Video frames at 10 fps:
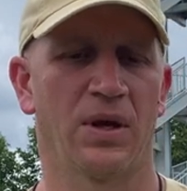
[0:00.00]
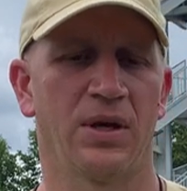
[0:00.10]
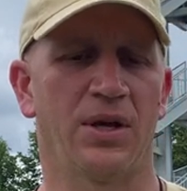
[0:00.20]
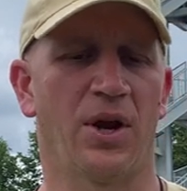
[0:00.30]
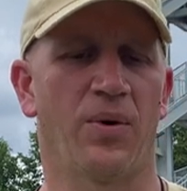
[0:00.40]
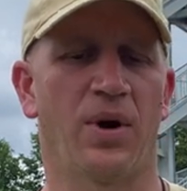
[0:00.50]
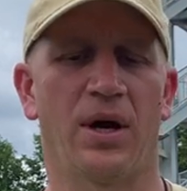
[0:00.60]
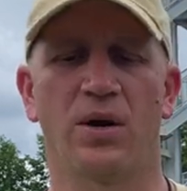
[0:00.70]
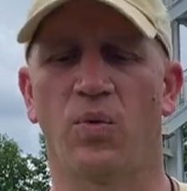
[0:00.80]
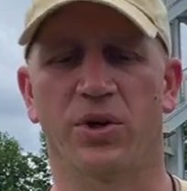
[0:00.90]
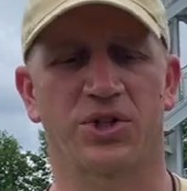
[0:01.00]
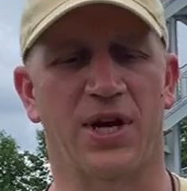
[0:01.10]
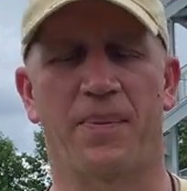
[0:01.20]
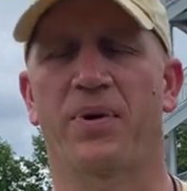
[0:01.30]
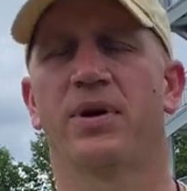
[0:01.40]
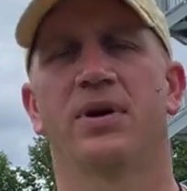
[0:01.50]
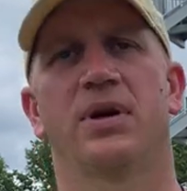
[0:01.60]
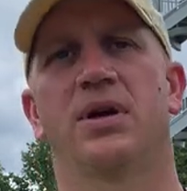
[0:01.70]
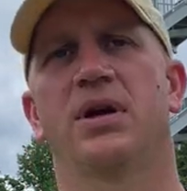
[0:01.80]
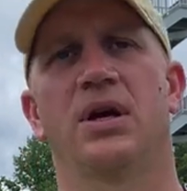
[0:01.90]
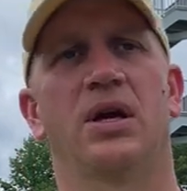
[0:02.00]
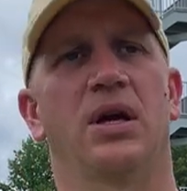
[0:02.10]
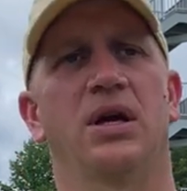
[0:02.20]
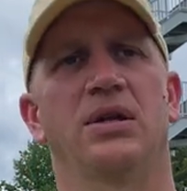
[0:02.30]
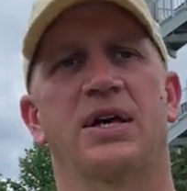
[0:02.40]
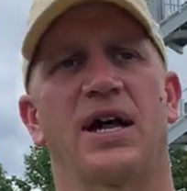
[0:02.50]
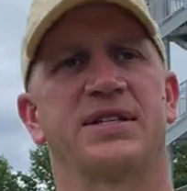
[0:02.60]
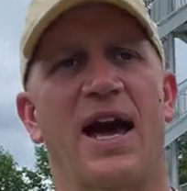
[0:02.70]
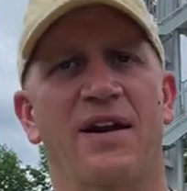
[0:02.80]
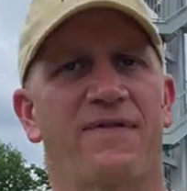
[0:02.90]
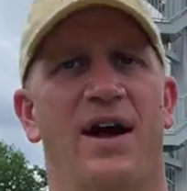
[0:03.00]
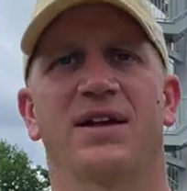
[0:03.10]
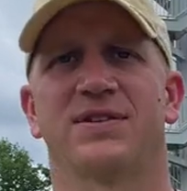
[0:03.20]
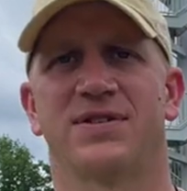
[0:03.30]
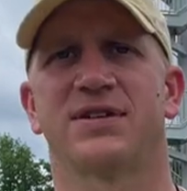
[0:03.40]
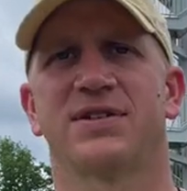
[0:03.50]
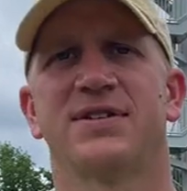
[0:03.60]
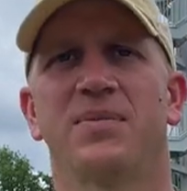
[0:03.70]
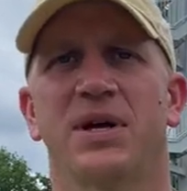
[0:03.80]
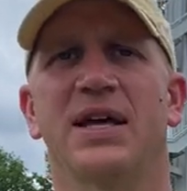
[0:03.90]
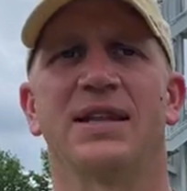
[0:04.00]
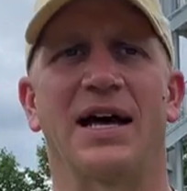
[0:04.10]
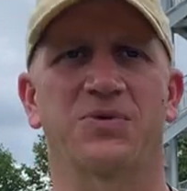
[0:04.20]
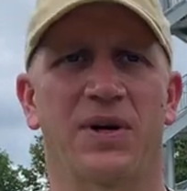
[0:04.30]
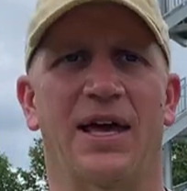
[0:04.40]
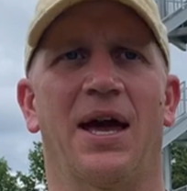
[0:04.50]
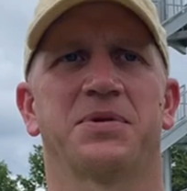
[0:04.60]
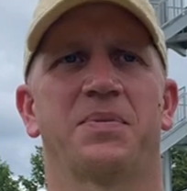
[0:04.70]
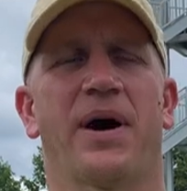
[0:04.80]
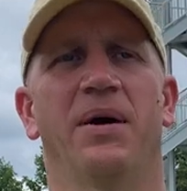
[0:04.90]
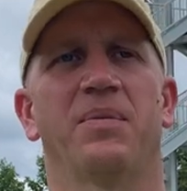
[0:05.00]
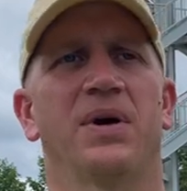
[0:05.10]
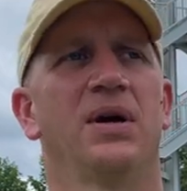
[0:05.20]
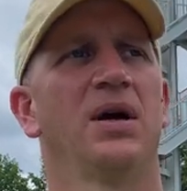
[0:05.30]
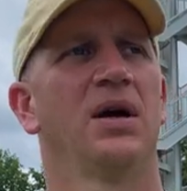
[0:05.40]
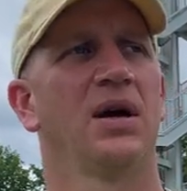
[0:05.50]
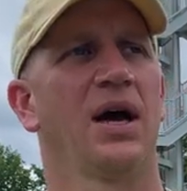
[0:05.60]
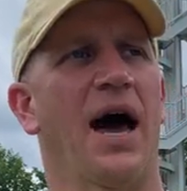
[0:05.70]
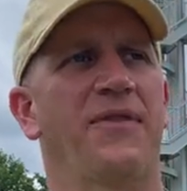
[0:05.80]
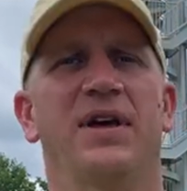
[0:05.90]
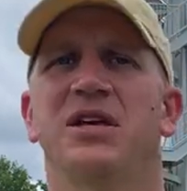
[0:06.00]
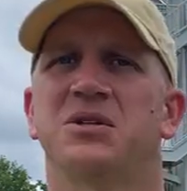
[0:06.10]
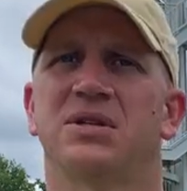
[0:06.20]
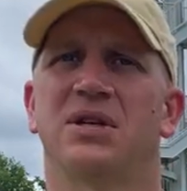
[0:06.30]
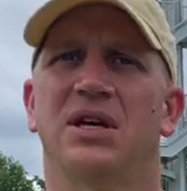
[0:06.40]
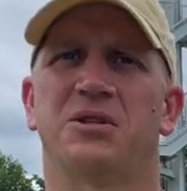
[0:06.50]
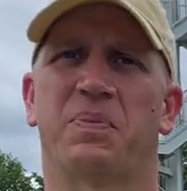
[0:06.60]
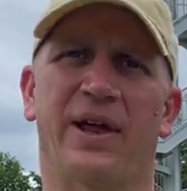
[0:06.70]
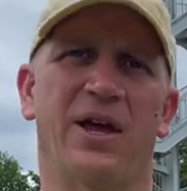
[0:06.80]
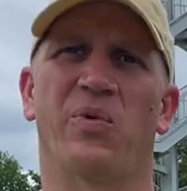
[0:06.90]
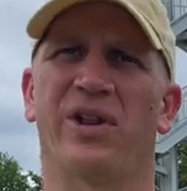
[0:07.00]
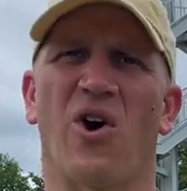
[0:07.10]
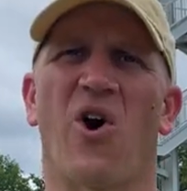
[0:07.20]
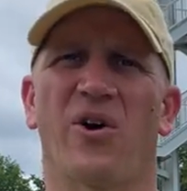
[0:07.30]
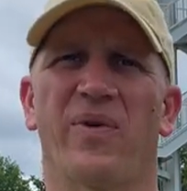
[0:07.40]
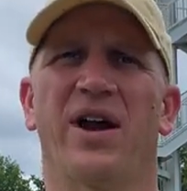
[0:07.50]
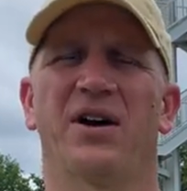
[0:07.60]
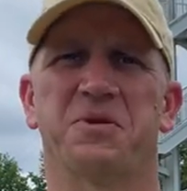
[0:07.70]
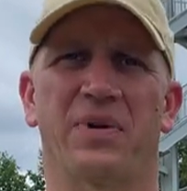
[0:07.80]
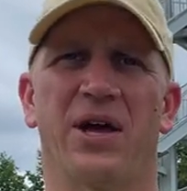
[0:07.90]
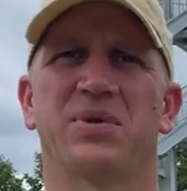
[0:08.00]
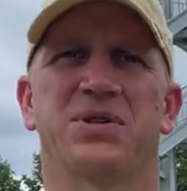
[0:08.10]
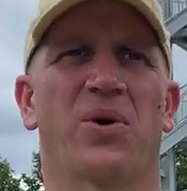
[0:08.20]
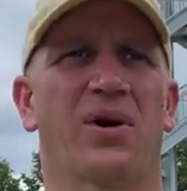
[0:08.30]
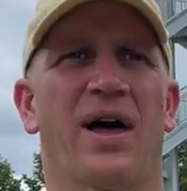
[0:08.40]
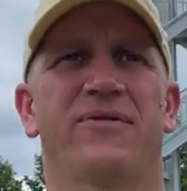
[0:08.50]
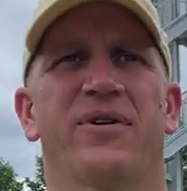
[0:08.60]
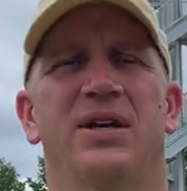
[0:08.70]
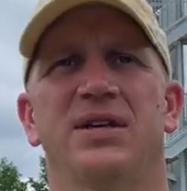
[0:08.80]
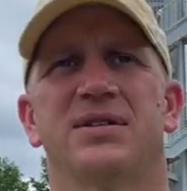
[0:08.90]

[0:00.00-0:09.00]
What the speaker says: You know, Will Shepard, it's got to find consistency, but again, that's what camp's about. But I think he's playing really hard right now. He's playing with total effort.